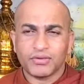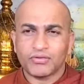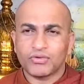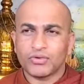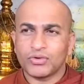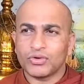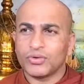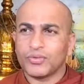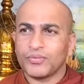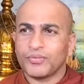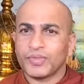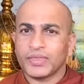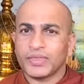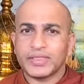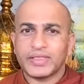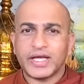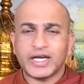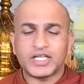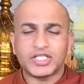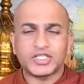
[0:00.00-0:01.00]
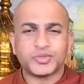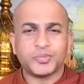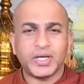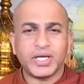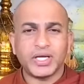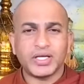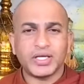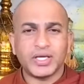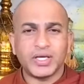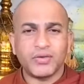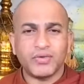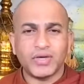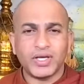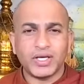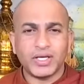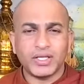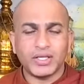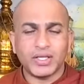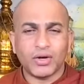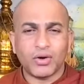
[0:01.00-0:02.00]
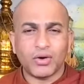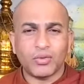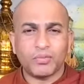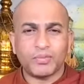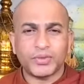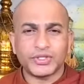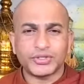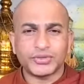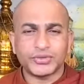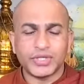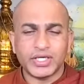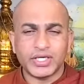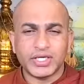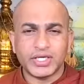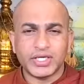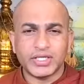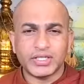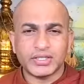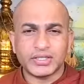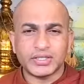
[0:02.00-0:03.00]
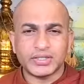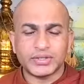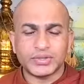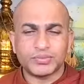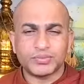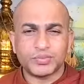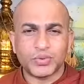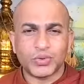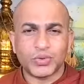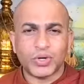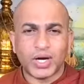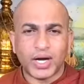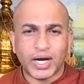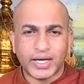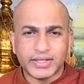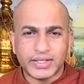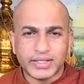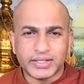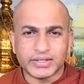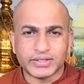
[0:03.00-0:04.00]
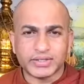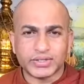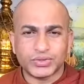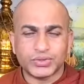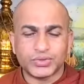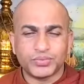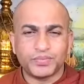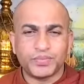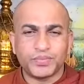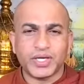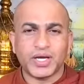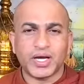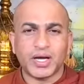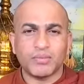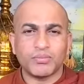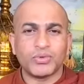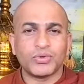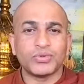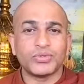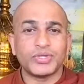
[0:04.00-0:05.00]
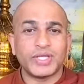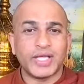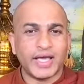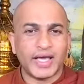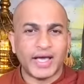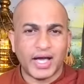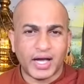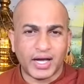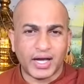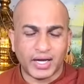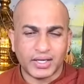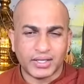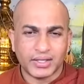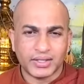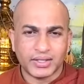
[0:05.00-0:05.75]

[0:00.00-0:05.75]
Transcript: So that's mean giving the opportunities for others to become who they are